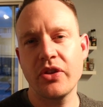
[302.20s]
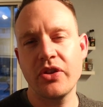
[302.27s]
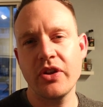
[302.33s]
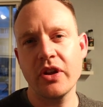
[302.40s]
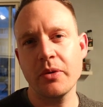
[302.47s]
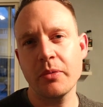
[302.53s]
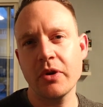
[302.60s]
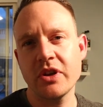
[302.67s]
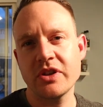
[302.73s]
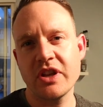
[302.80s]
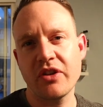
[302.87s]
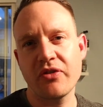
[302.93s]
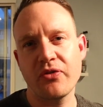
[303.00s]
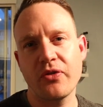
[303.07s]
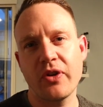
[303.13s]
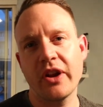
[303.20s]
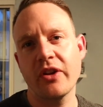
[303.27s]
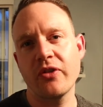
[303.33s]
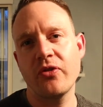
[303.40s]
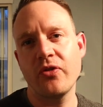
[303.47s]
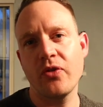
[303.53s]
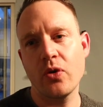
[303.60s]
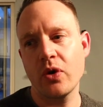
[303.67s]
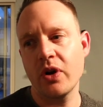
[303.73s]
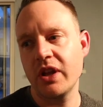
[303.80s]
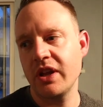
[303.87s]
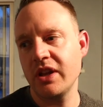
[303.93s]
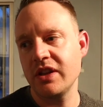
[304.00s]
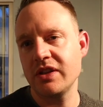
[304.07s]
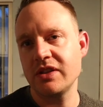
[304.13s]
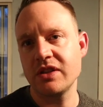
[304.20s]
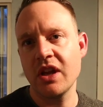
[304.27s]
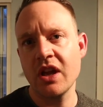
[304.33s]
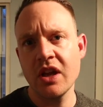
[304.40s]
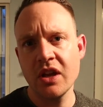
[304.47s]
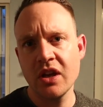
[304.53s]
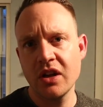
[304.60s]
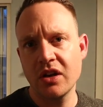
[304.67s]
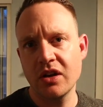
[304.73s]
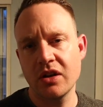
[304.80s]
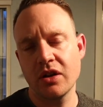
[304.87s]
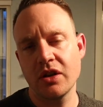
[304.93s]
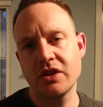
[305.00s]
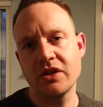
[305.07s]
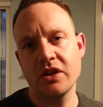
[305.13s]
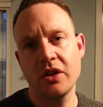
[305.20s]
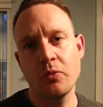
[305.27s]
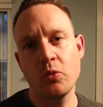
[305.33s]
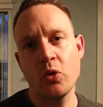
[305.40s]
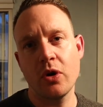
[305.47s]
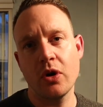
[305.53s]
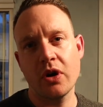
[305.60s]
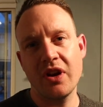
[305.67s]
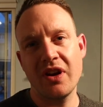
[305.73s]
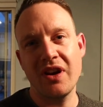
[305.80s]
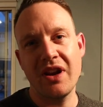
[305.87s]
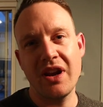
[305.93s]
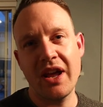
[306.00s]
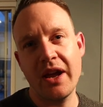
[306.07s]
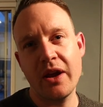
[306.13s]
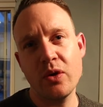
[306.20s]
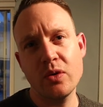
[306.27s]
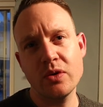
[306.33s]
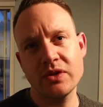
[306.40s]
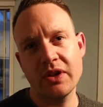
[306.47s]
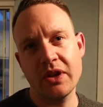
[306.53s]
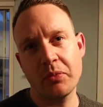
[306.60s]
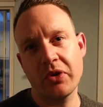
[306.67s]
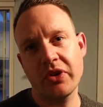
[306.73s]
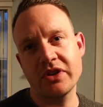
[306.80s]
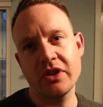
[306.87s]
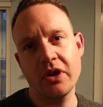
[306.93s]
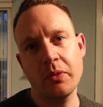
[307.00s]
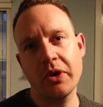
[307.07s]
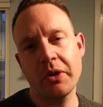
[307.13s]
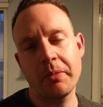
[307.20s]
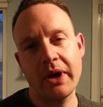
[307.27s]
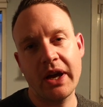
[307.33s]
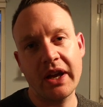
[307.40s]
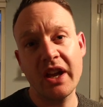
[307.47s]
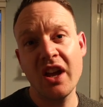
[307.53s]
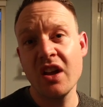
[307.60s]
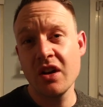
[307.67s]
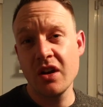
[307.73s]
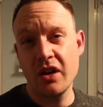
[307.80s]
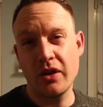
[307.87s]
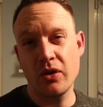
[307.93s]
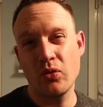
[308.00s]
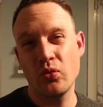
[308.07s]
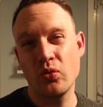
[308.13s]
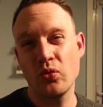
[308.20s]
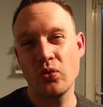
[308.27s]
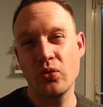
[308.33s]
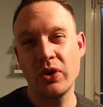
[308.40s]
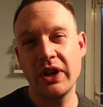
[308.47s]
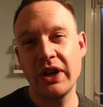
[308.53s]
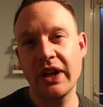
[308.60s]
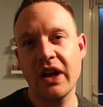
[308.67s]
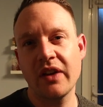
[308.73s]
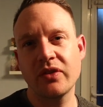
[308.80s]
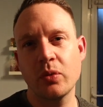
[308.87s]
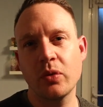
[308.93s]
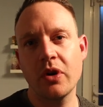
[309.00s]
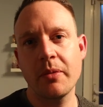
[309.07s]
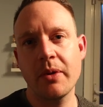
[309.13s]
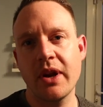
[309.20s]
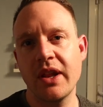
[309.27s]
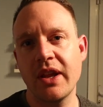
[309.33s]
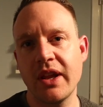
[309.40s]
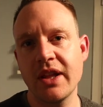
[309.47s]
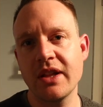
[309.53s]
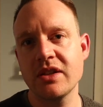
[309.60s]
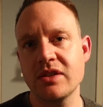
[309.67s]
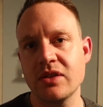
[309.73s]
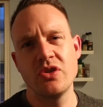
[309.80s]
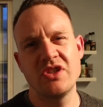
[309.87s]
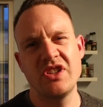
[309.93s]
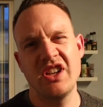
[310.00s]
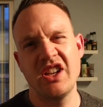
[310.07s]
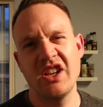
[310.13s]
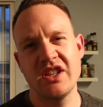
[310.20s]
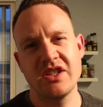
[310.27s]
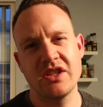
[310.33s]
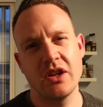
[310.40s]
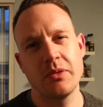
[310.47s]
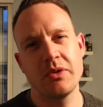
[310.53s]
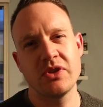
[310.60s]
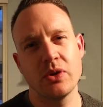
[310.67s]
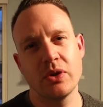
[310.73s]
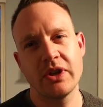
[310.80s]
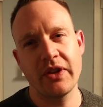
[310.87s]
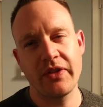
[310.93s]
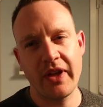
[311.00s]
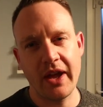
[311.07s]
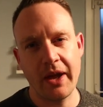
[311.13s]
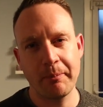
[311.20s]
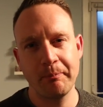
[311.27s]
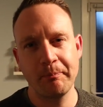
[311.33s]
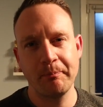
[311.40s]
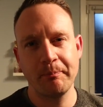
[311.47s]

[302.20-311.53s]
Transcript: I think I'm gonna take Frank for his nighttime walk now. So then by the time we get back, I don't really have to worry about anything else until it's time to sort out the ham.